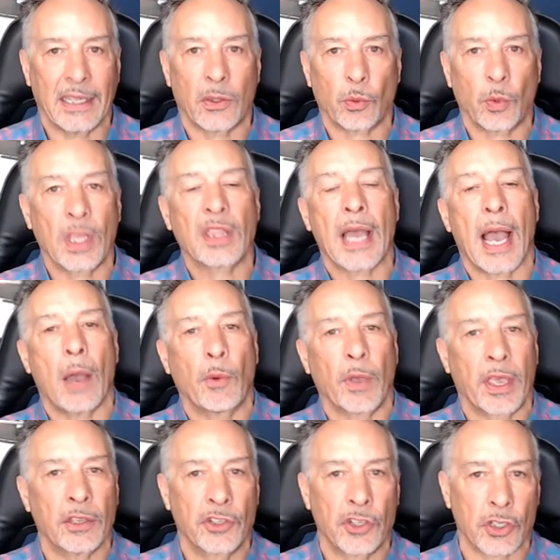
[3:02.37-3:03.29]
We thought we
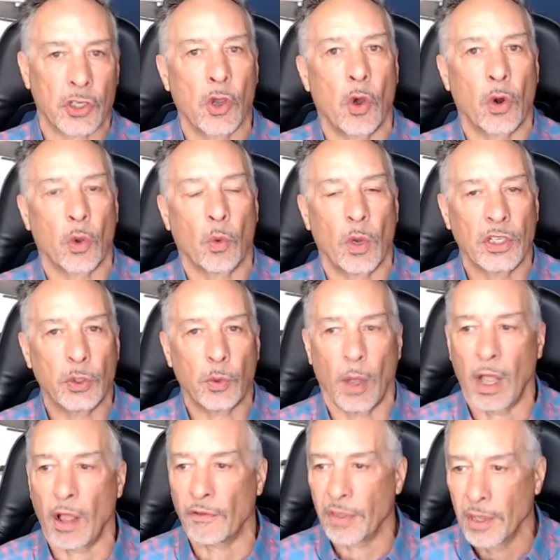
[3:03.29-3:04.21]
could just go to
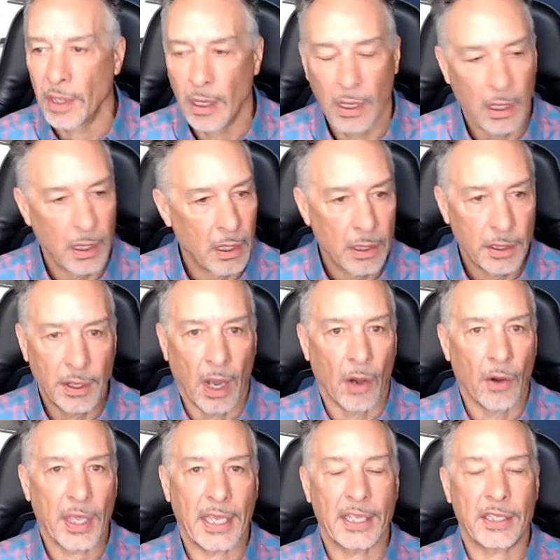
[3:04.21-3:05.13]
112th. No,
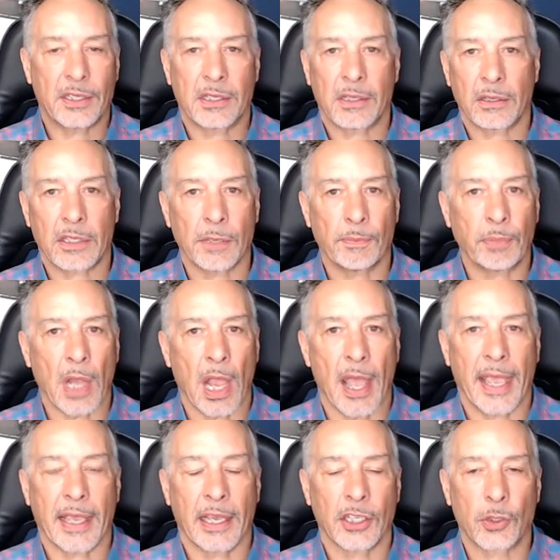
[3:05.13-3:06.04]
he's
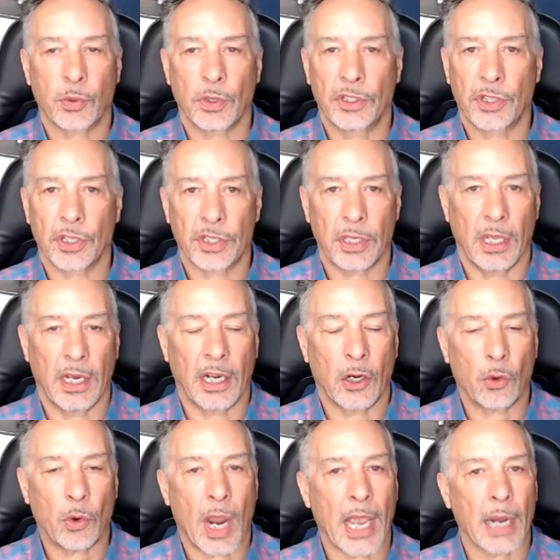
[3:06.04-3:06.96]
supplying us with just an
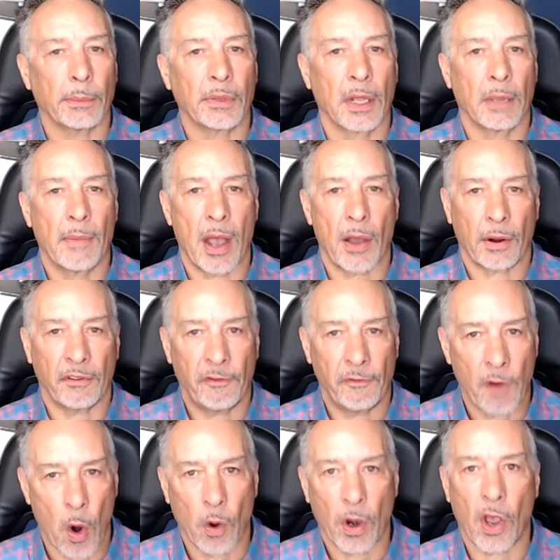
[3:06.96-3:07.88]
incredible amount of
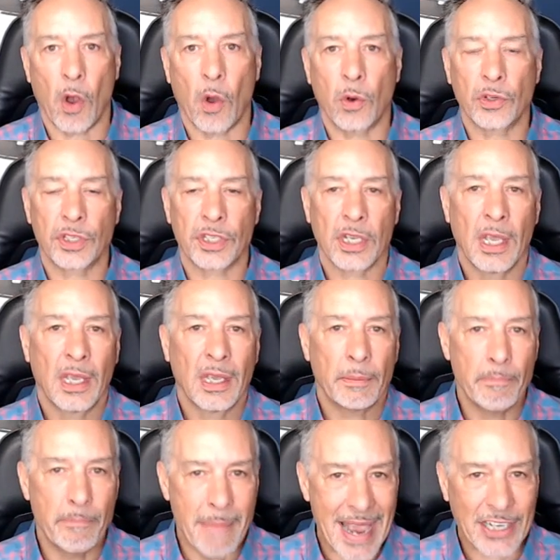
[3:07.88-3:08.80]
photos,
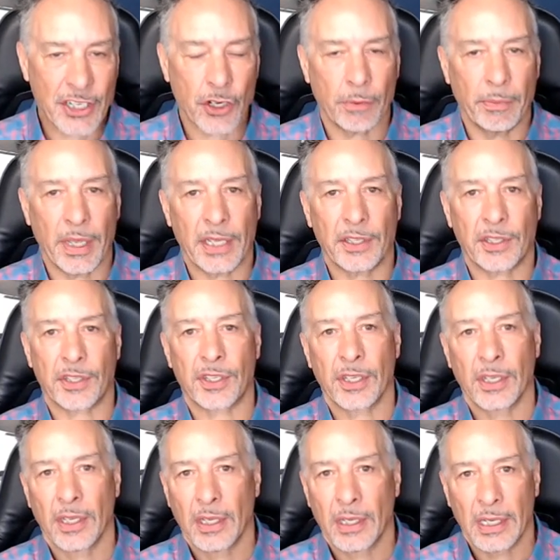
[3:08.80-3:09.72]
measurements.
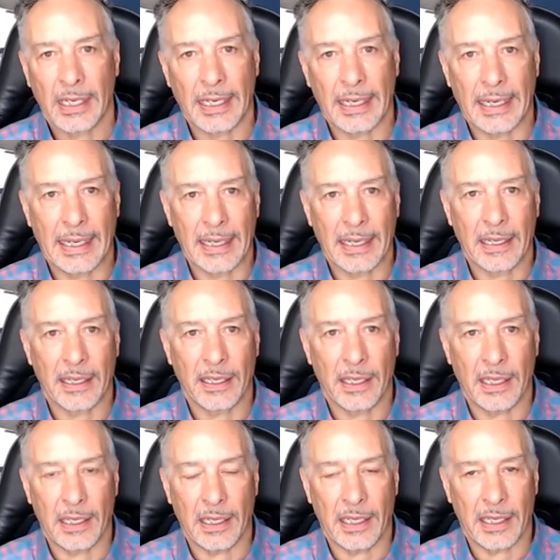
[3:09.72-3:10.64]

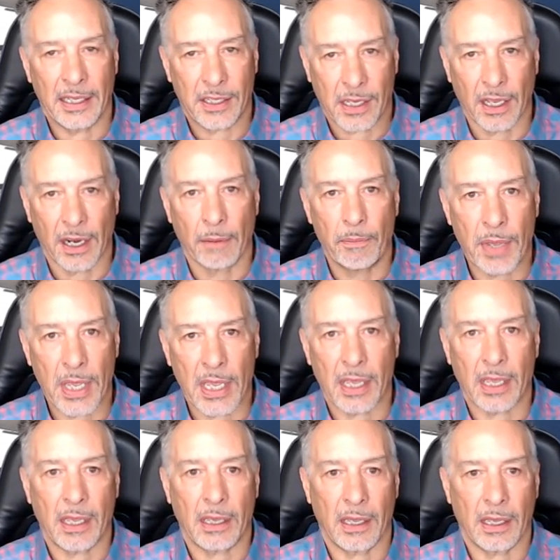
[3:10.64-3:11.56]
It's going to
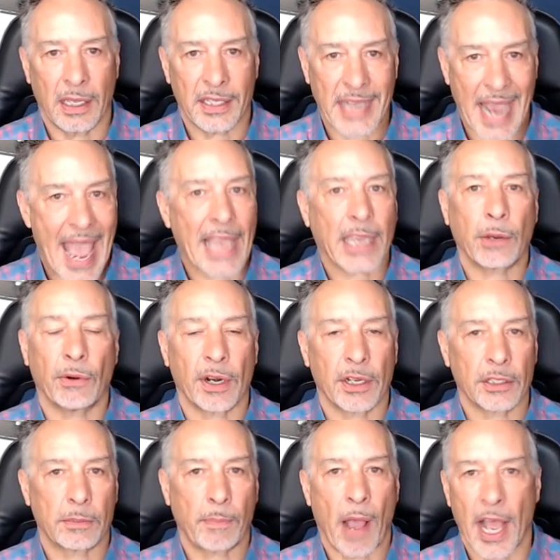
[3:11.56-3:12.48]
be as accurate as
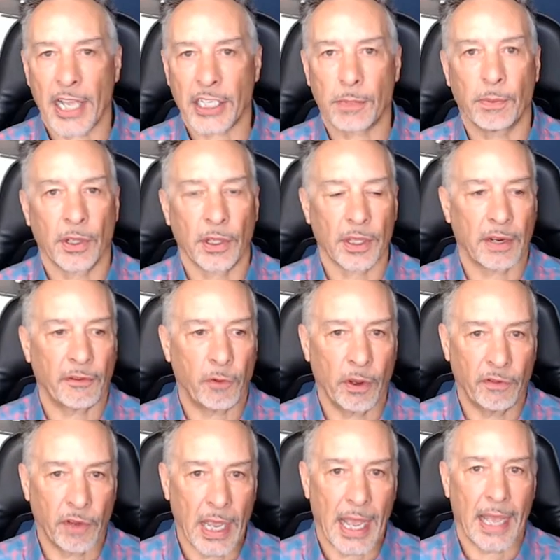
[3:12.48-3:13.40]
possible. And if we've
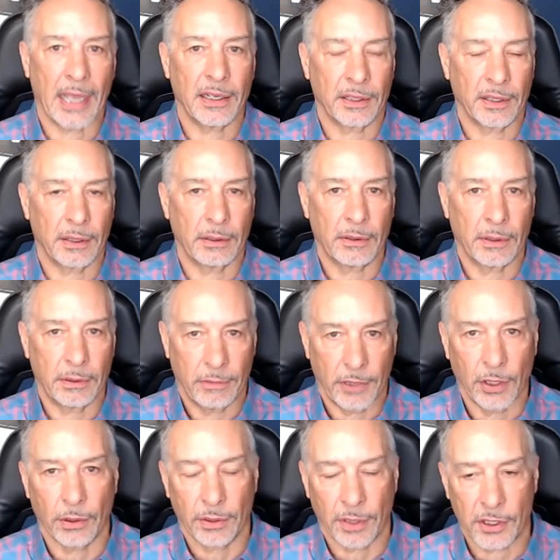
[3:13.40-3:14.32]
got,
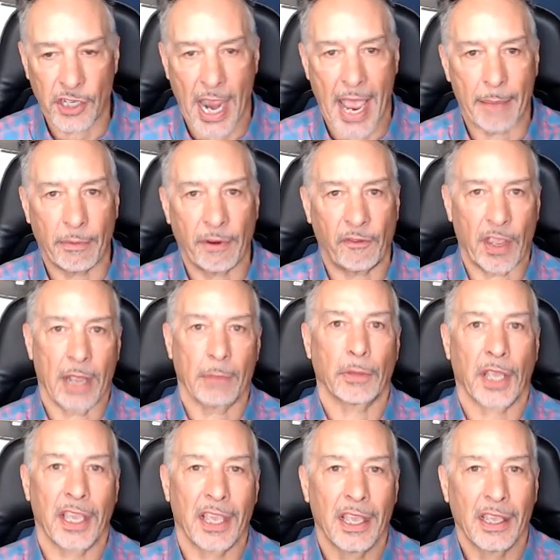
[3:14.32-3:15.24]
the Chapman family
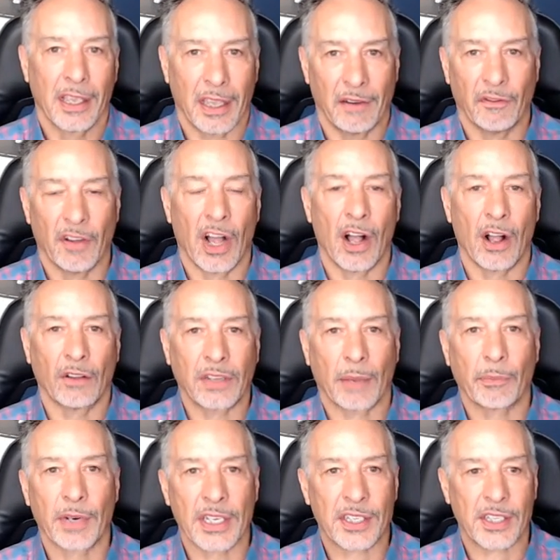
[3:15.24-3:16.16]
involved, I'm going
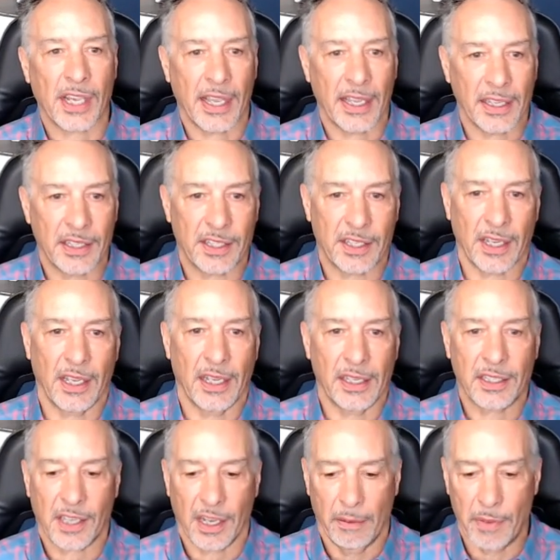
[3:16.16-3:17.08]
to say it's
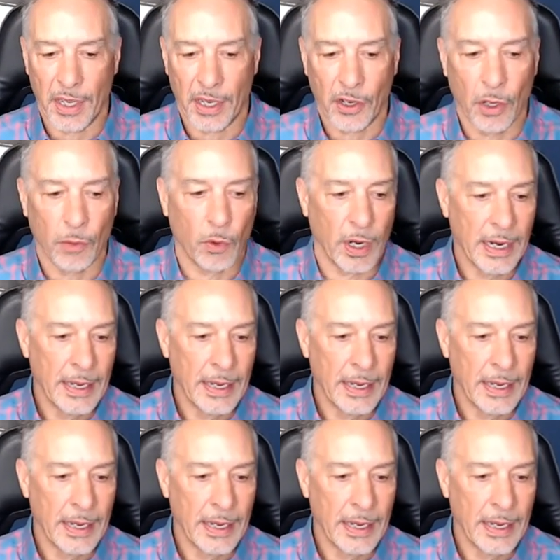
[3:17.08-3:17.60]
going to be a good one.